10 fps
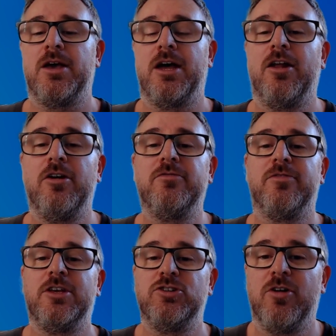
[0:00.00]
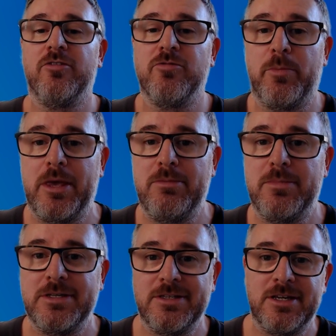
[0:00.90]
and hopefully drive repeat
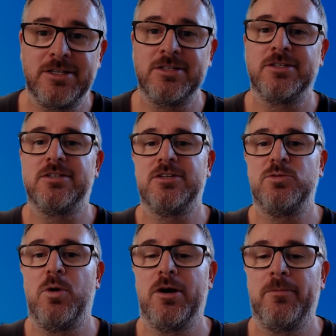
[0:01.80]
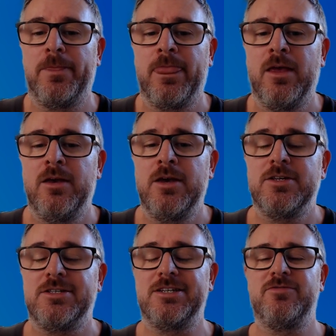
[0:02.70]
business as well.
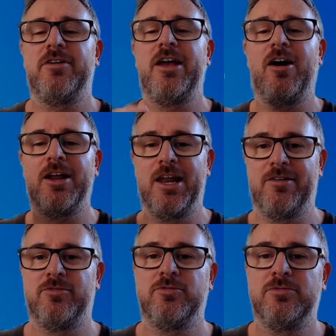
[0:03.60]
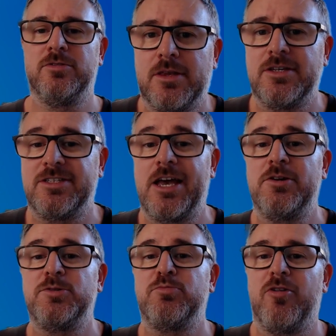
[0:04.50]
So that's a very high level
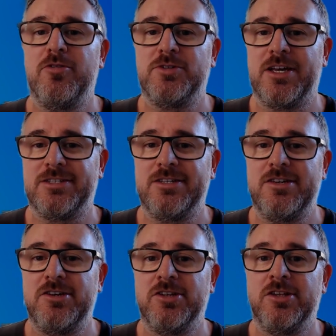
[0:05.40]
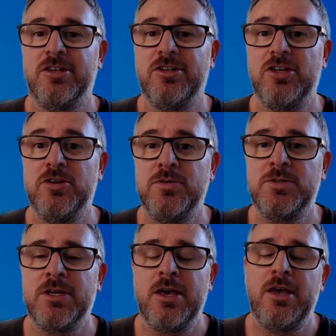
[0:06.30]
sales process that you can
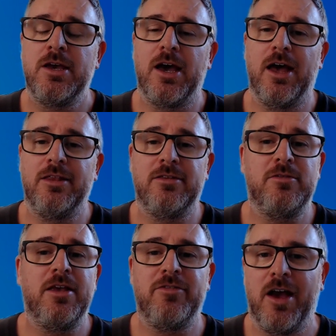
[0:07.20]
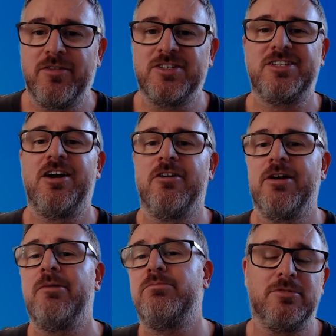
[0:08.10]
use. And if you have a
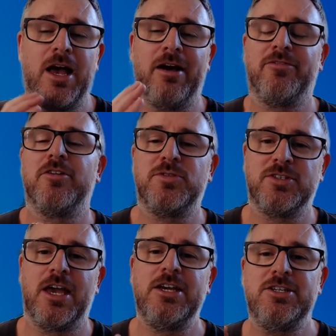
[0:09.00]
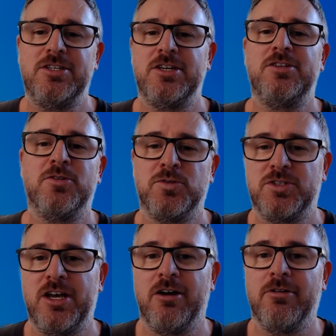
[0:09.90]
CRM, have those stages in your
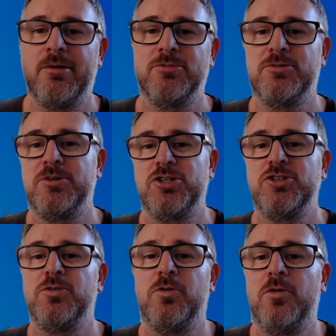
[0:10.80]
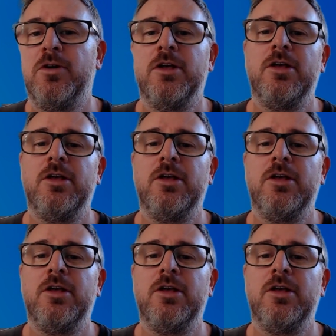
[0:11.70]
CRM to ensure